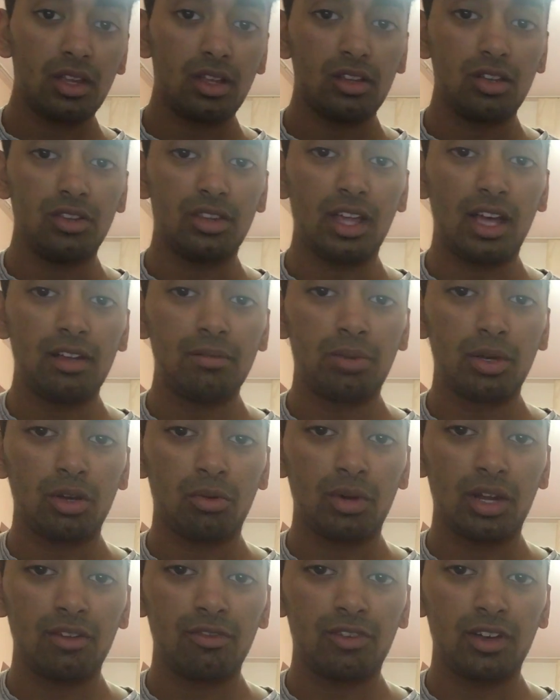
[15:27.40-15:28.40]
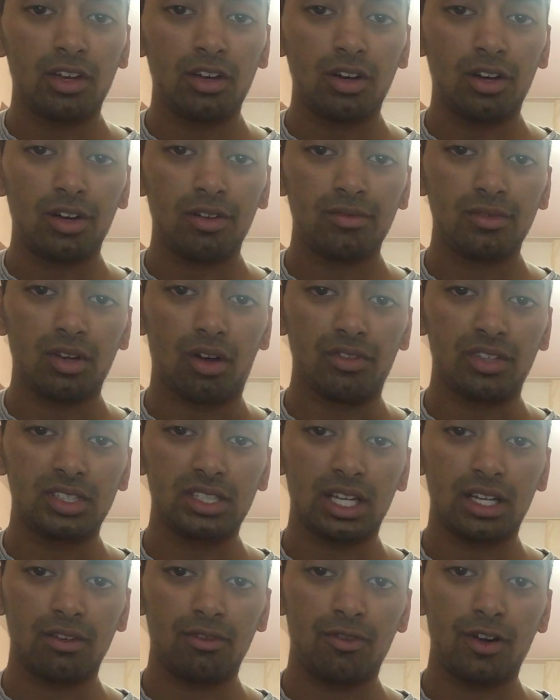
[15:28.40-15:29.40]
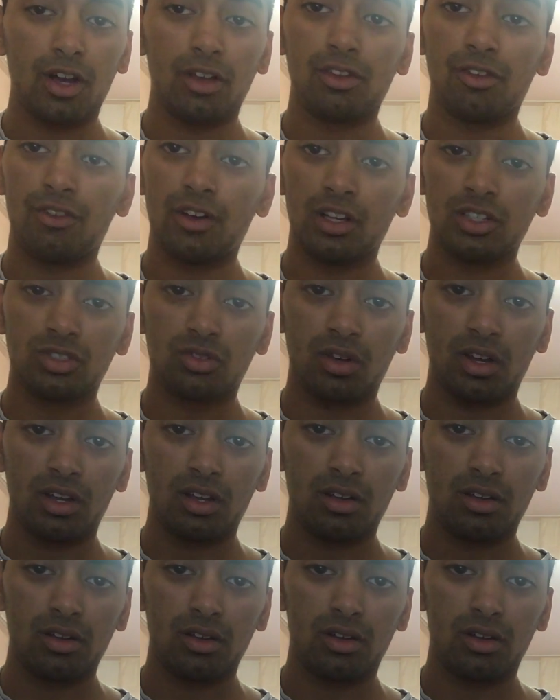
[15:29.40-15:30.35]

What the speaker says: You then put your ring finger of the 2nd fret on the 3rd string.